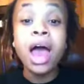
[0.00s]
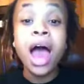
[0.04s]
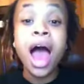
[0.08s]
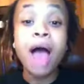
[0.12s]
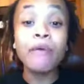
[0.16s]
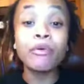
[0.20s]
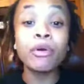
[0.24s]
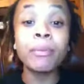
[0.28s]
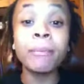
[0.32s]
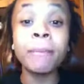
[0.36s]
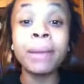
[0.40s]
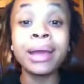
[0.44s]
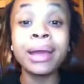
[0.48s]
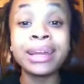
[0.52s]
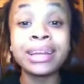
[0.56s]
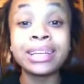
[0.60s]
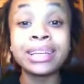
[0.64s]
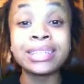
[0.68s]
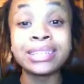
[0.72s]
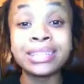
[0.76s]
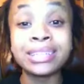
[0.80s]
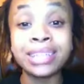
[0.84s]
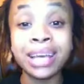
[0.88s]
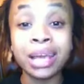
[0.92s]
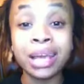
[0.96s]
I remain the
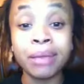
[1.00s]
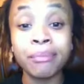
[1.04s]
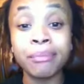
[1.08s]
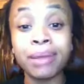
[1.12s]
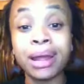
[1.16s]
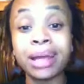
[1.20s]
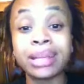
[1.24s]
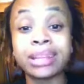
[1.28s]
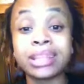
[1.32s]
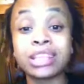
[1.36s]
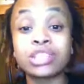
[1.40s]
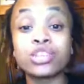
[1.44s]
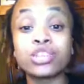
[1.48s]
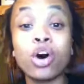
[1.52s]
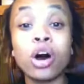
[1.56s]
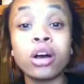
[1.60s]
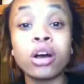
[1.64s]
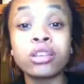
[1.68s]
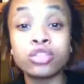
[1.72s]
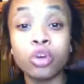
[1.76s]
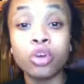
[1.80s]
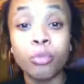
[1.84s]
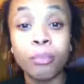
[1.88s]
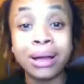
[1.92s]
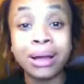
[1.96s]
same like this
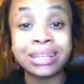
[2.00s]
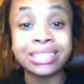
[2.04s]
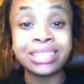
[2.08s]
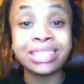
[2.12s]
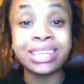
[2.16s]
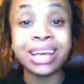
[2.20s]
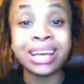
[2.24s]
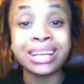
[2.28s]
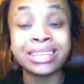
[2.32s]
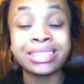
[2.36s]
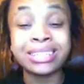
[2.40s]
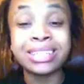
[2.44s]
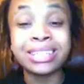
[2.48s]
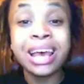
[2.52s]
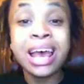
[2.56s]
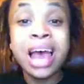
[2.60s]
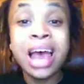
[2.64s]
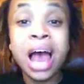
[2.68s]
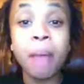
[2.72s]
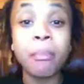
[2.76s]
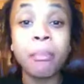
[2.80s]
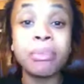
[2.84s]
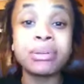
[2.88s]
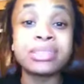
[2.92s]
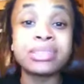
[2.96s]
horse on my chest.
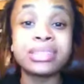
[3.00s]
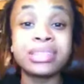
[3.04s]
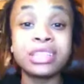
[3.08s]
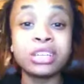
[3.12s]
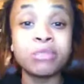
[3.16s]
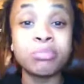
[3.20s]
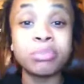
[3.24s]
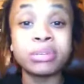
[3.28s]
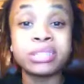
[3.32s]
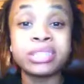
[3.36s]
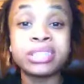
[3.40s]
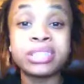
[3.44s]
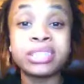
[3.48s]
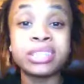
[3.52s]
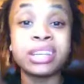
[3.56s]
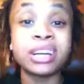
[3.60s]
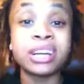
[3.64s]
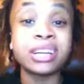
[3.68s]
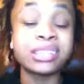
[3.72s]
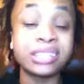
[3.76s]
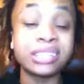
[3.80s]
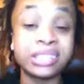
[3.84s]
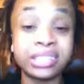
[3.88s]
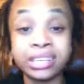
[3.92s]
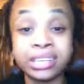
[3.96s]
I'ma still be
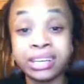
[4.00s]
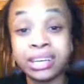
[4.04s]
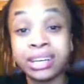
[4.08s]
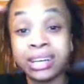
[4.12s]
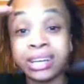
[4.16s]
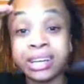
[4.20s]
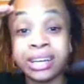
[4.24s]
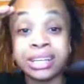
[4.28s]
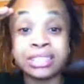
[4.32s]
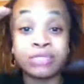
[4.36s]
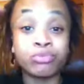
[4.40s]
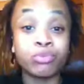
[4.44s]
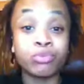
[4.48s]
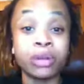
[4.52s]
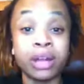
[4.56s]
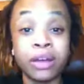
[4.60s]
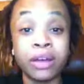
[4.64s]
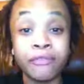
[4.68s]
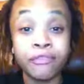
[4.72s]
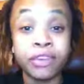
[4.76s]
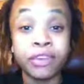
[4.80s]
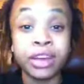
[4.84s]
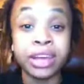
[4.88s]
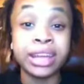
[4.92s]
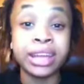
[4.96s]
stuck to it and that's
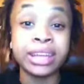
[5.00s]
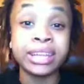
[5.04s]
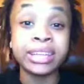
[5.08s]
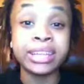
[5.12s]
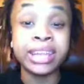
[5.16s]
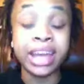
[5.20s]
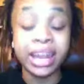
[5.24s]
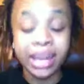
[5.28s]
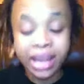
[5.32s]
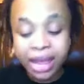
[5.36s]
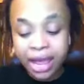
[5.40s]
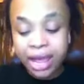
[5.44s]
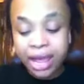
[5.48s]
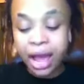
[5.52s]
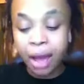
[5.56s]
whatever in debt.